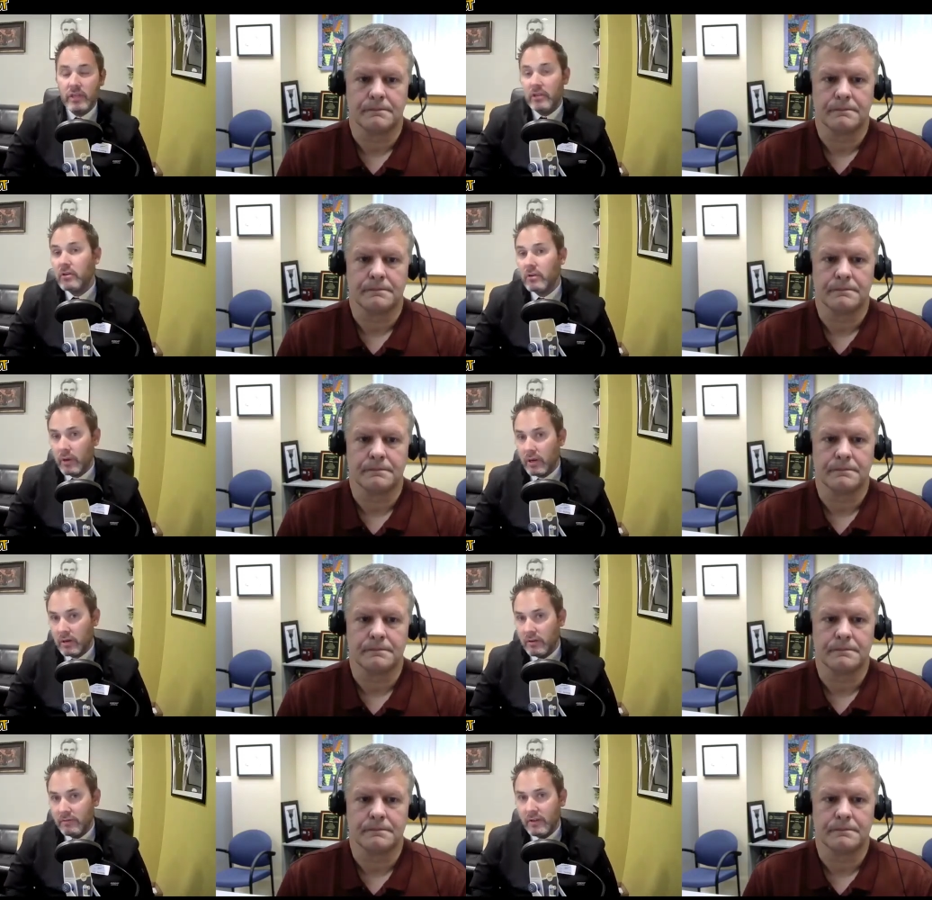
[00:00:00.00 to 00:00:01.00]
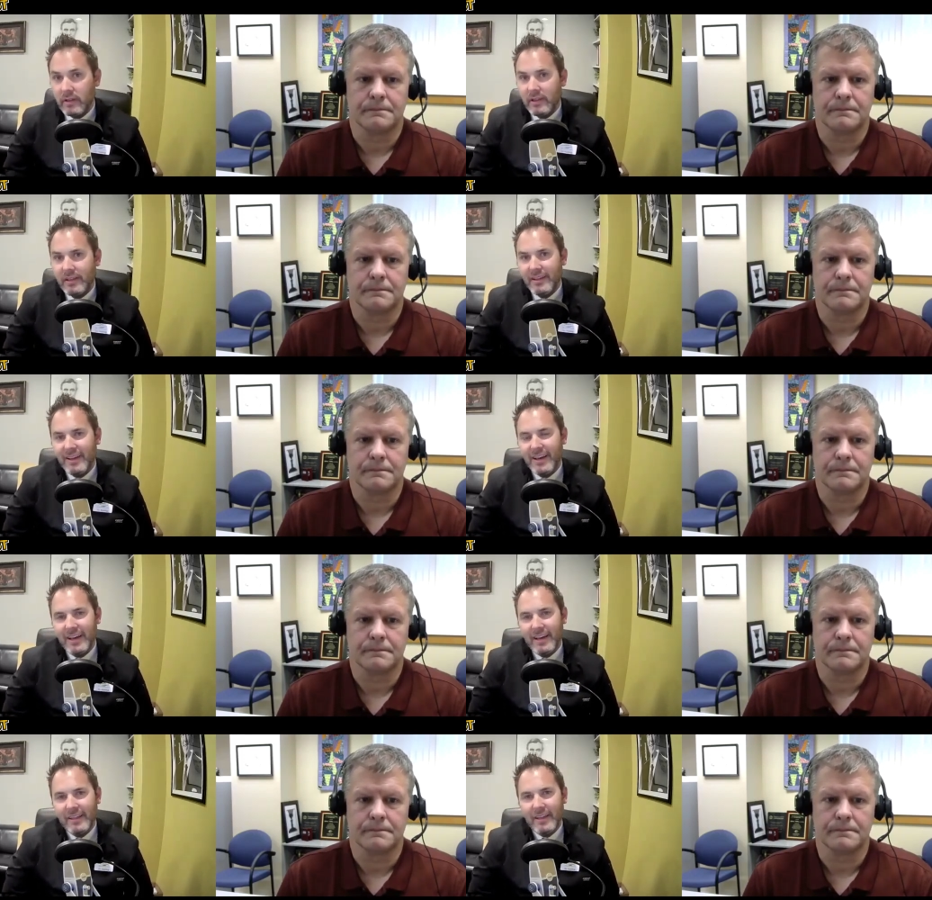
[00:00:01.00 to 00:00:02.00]
Speaker 1: that you're aware of
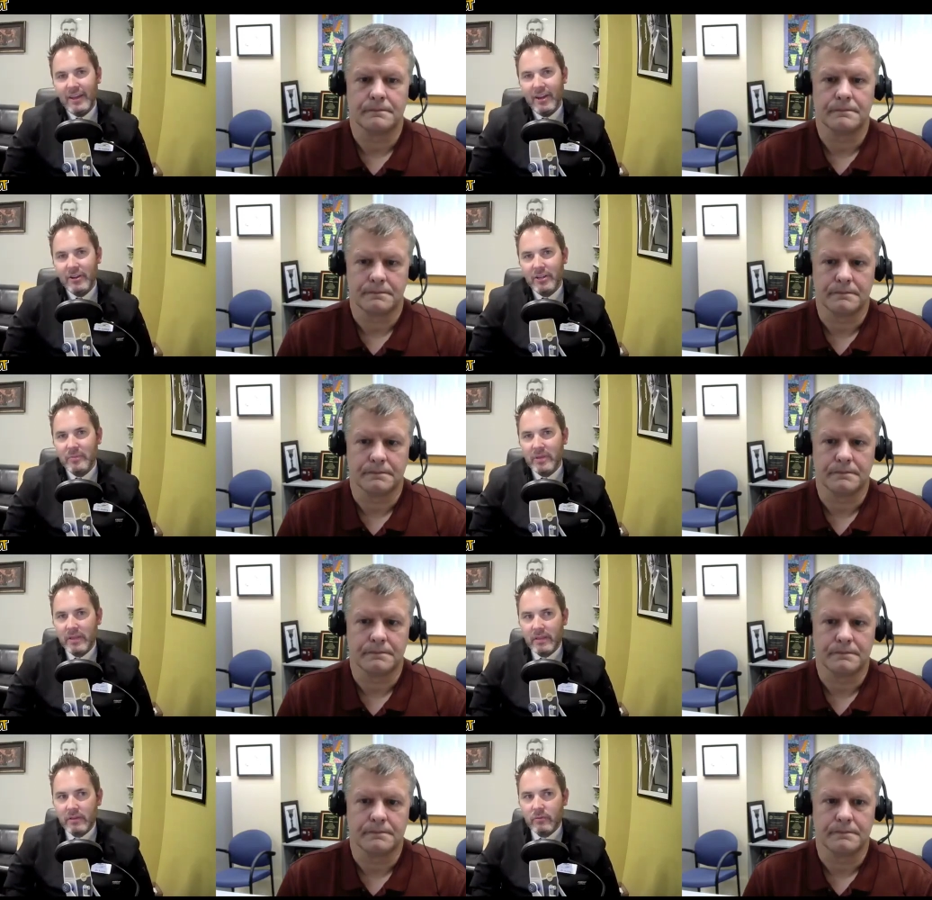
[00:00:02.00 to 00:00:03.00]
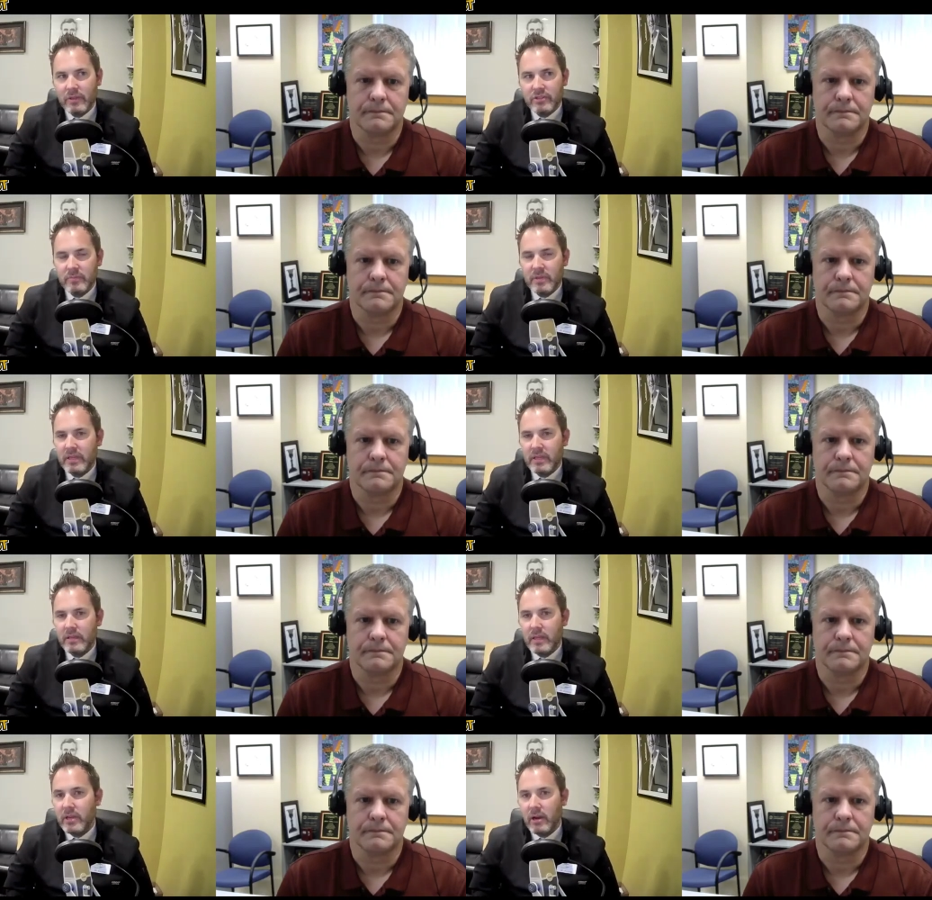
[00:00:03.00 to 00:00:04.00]
uh, that are going to be we should be
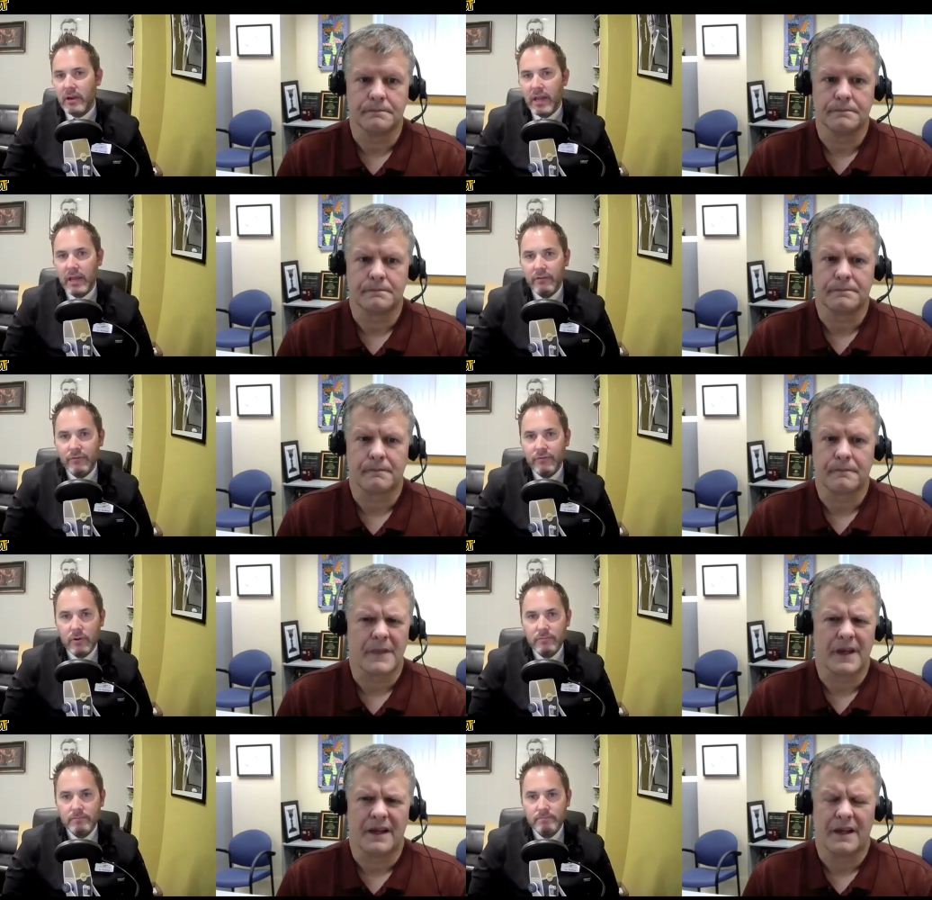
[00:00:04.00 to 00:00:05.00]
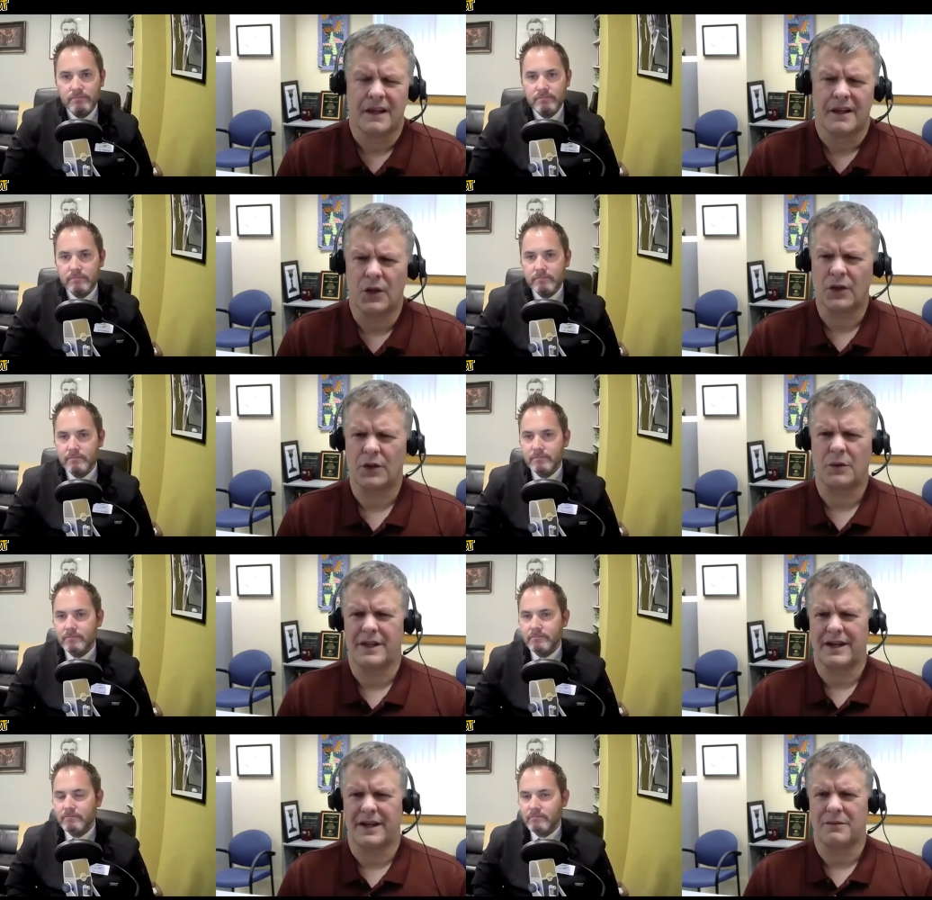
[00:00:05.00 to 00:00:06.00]
keeping our eye out for?
Speaker 2: The only
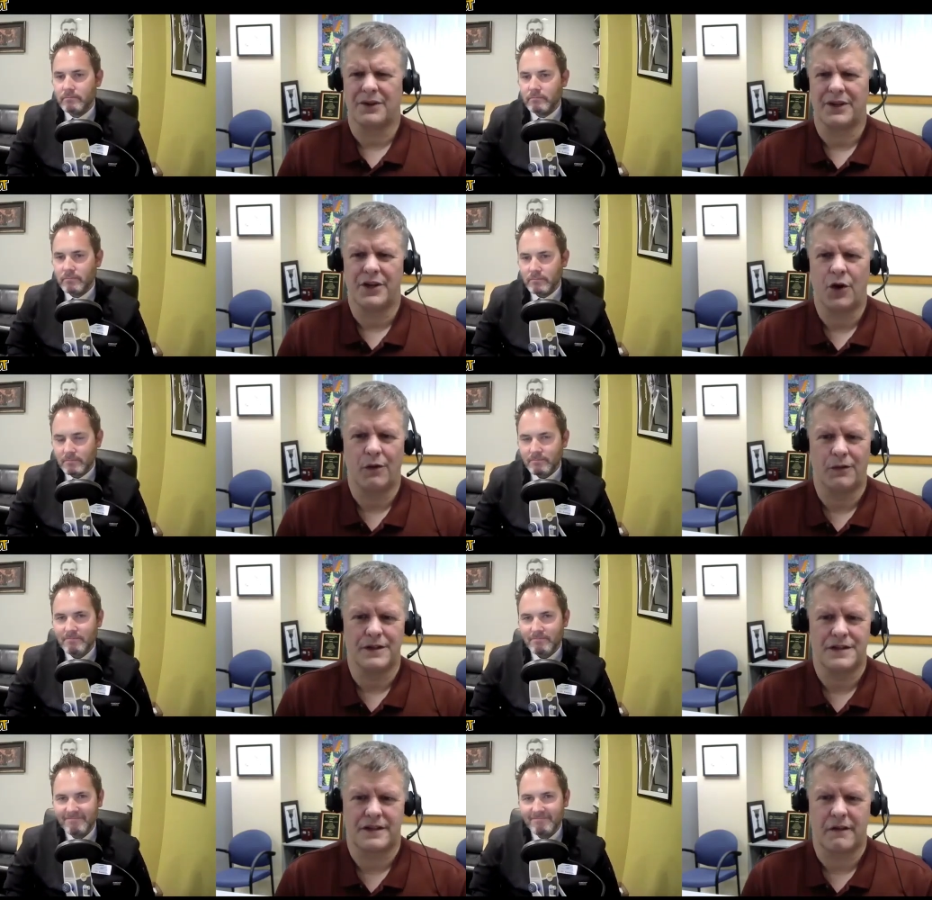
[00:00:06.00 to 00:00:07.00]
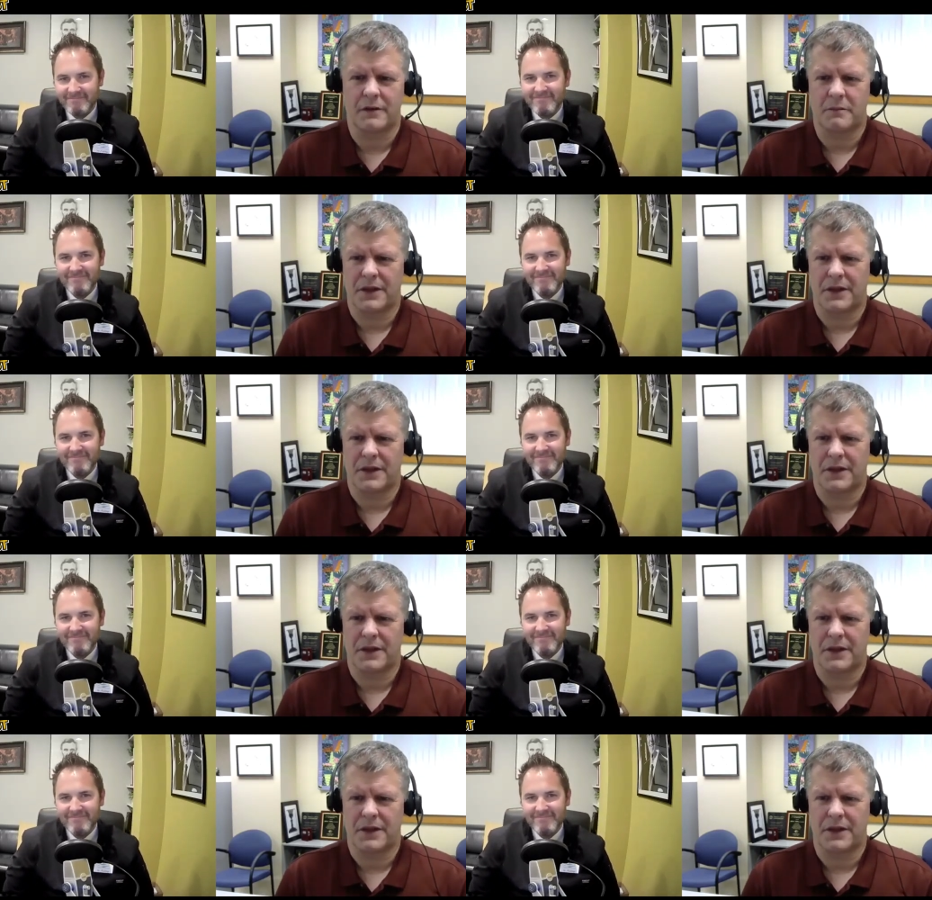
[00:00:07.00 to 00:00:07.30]
one that I really know of is 7